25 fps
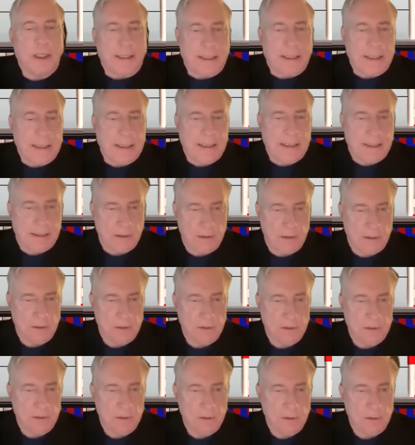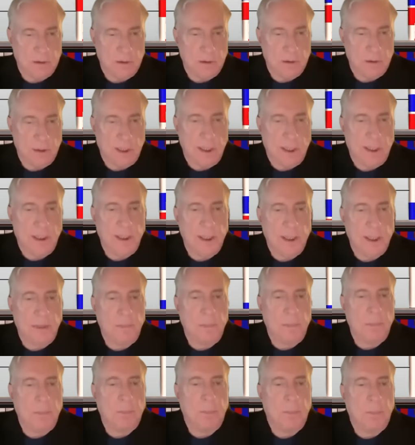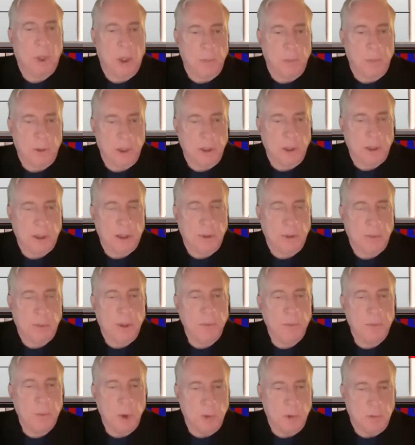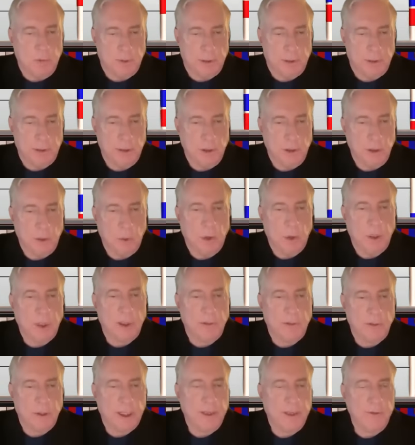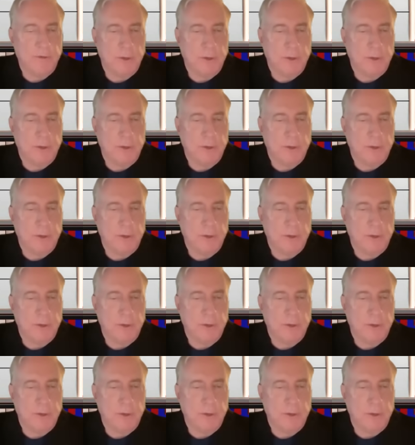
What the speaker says: killing and then permanently removing whatever they